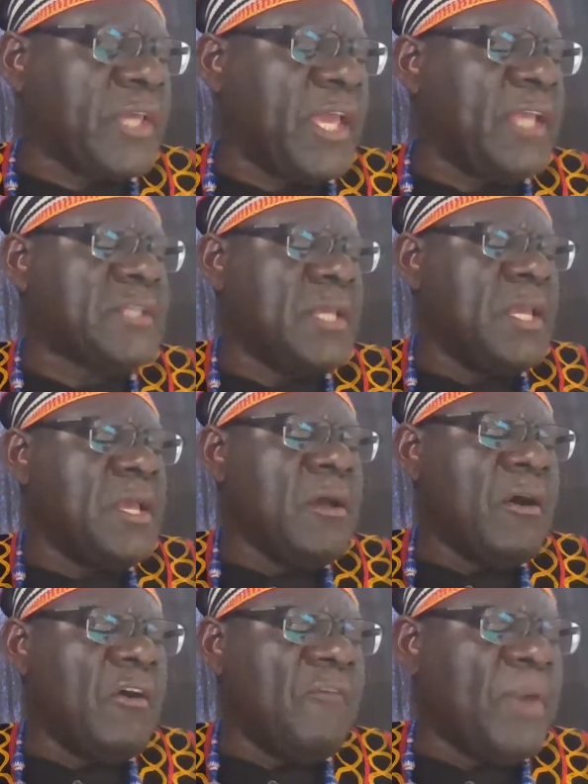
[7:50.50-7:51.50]
case
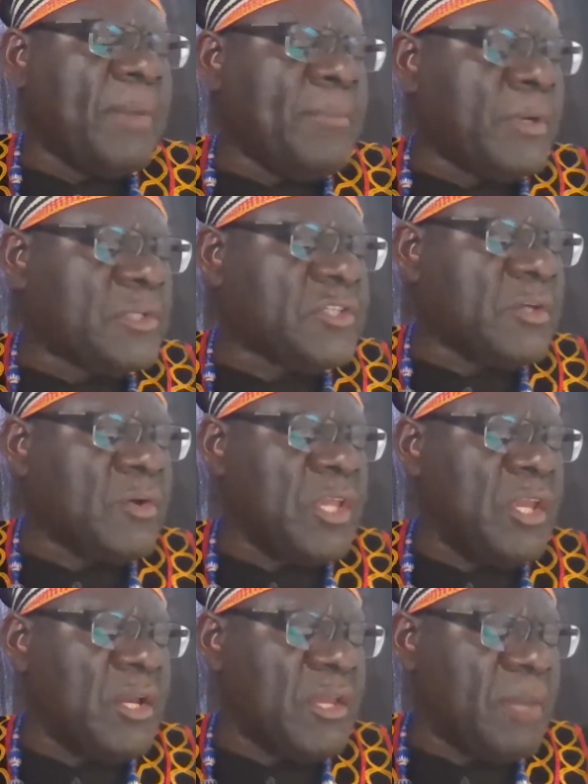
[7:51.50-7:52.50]
of my mother tongue
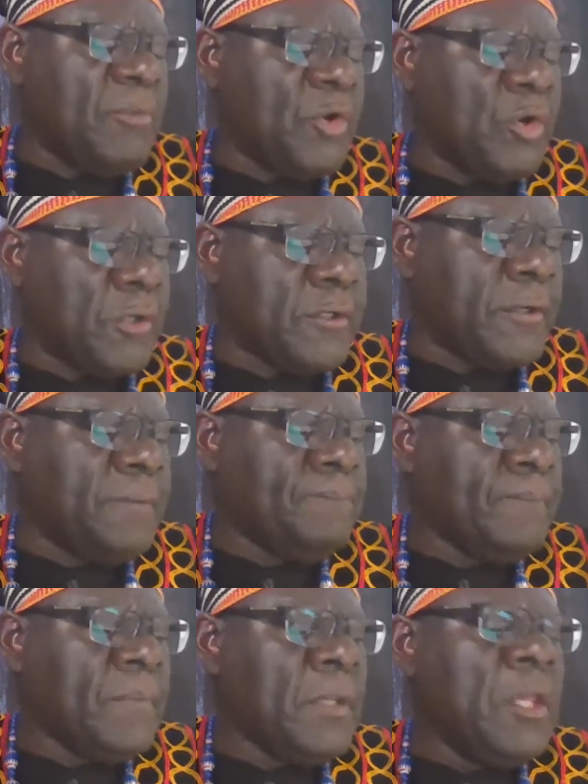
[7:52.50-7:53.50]
here in Ngiehmeukokeuh,
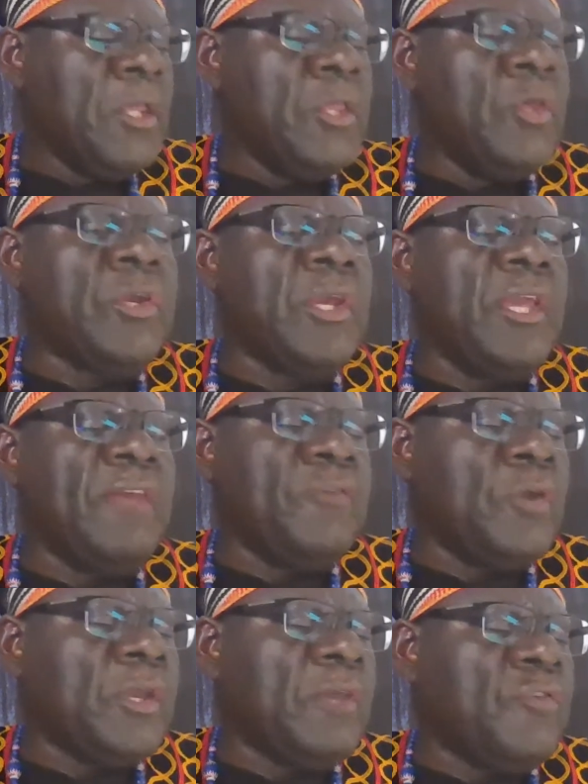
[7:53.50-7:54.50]

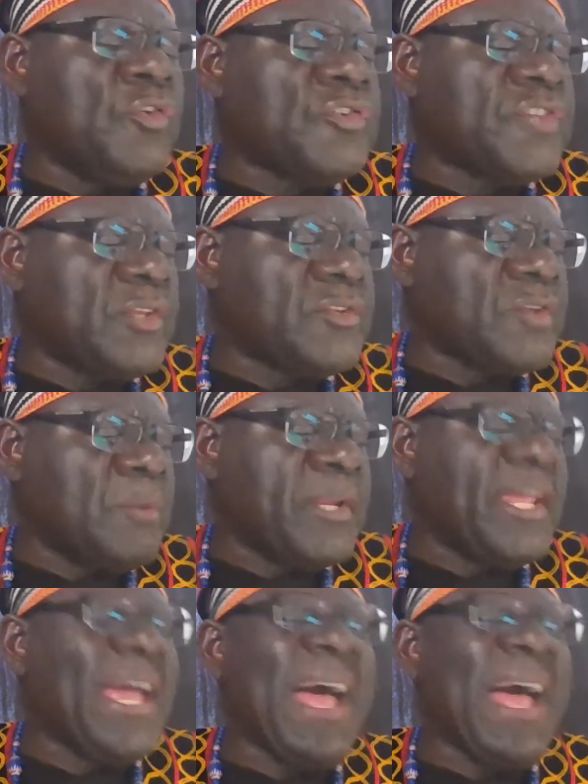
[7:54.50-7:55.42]
if you say to somebody,